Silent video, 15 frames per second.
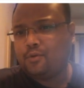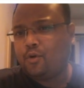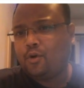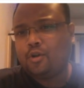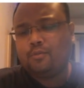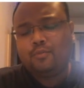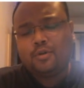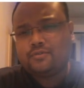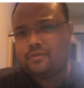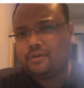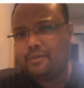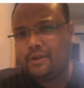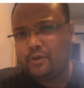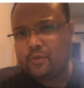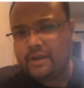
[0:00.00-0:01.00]
almost from
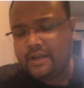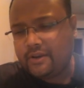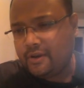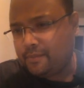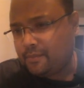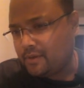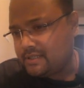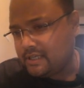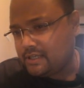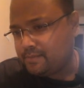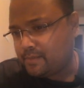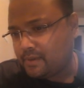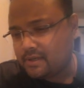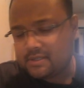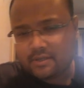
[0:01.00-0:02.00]
the
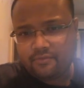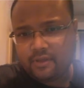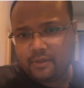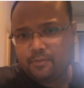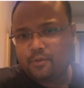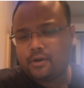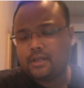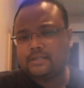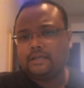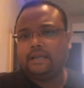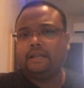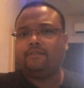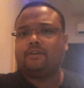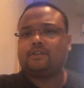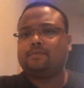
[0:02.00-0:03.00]
23.6% Fibonacci
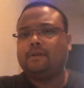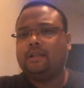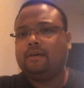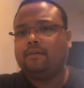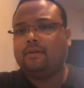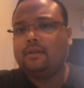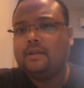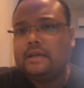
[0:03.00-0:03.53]
retracement level,